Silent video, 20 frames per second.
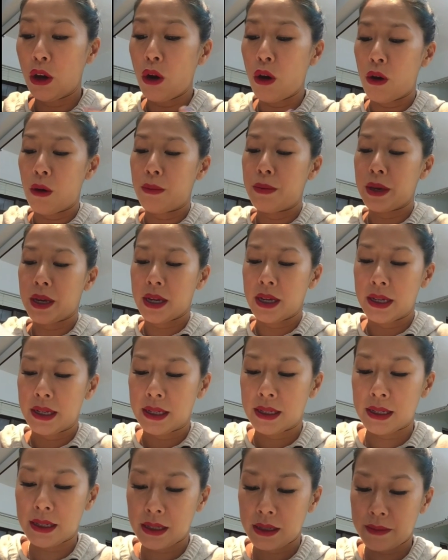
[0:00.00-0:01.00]
all,
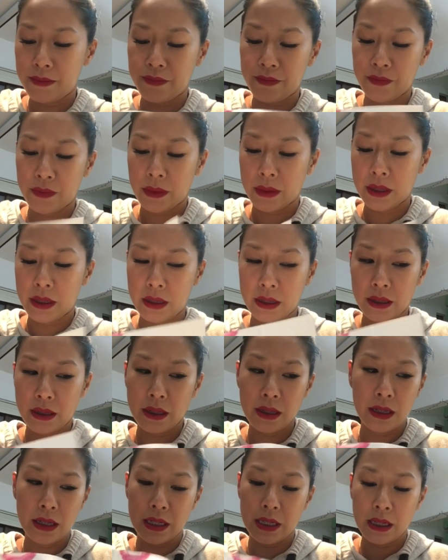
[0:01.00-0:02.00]
because
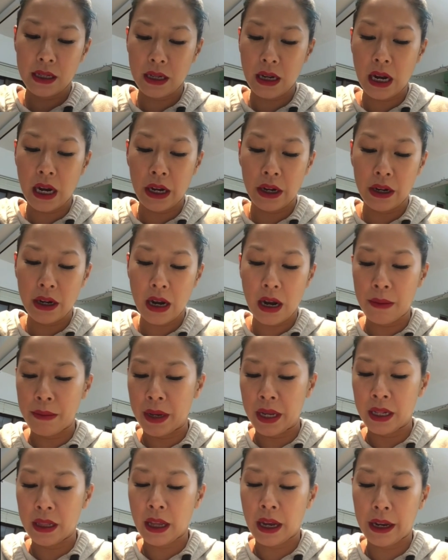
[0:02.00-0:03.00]
I
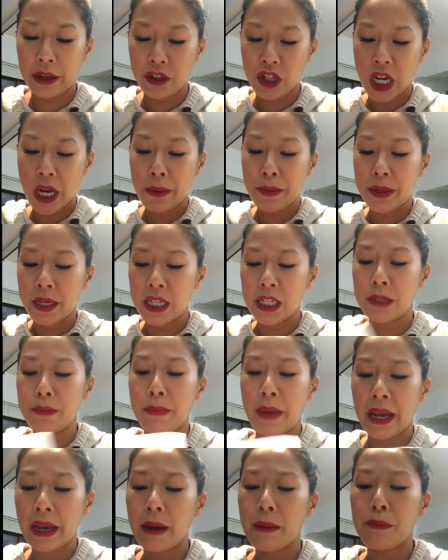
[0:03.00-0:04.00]
mean, like, Japanese
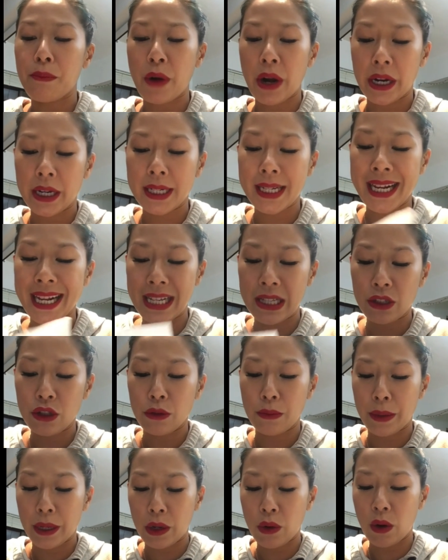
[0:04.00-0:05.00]
makeup brand tends to
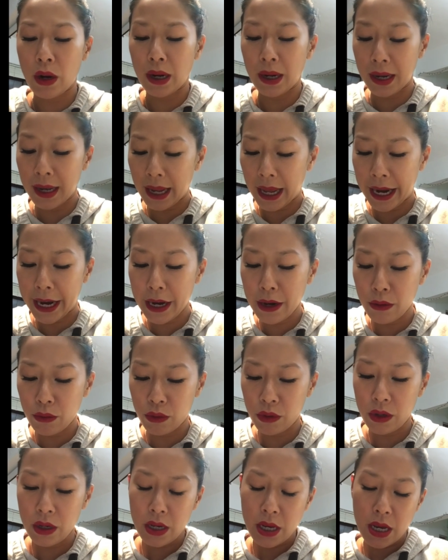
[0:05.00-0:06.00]
be quite light,
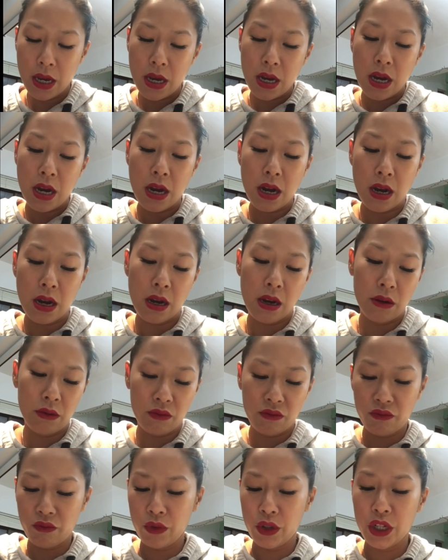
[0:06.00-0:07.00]

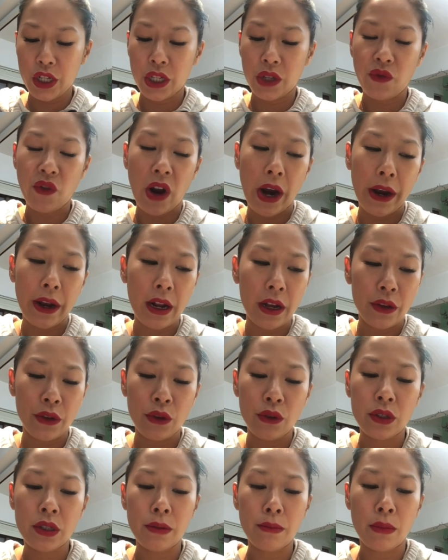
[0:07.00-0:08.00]
which is fine. I
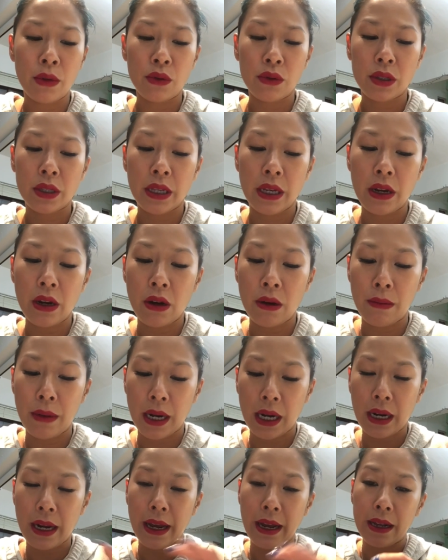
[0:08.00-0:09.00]
use it mostly on
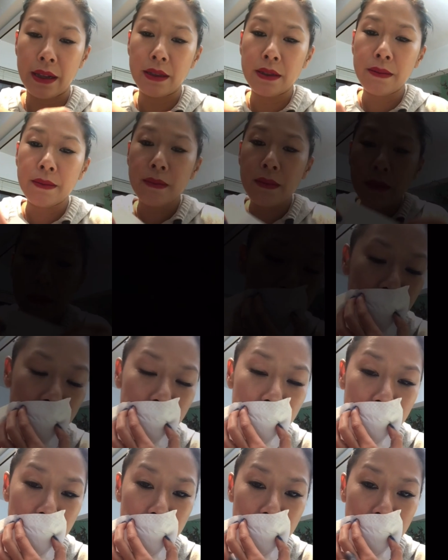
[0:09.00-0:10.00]
my clients.
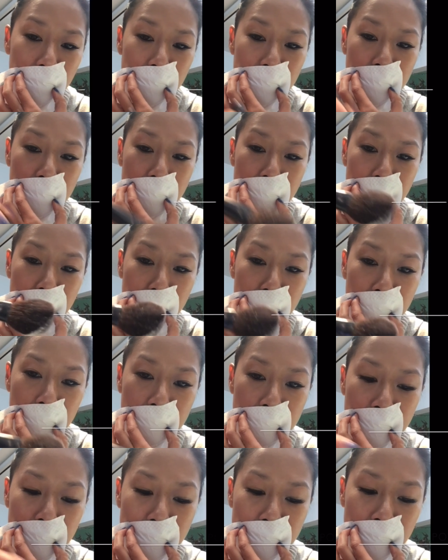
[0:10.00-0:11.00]
Take the
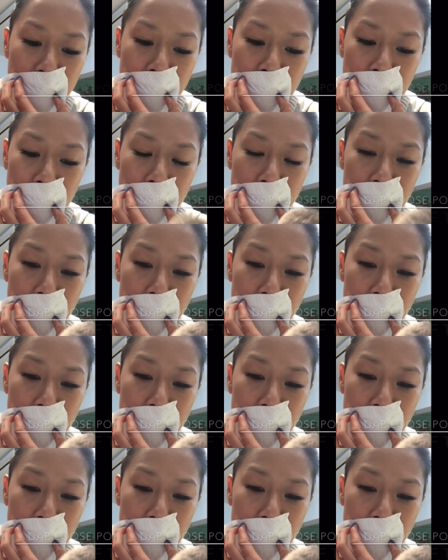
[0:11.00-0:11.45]
powder.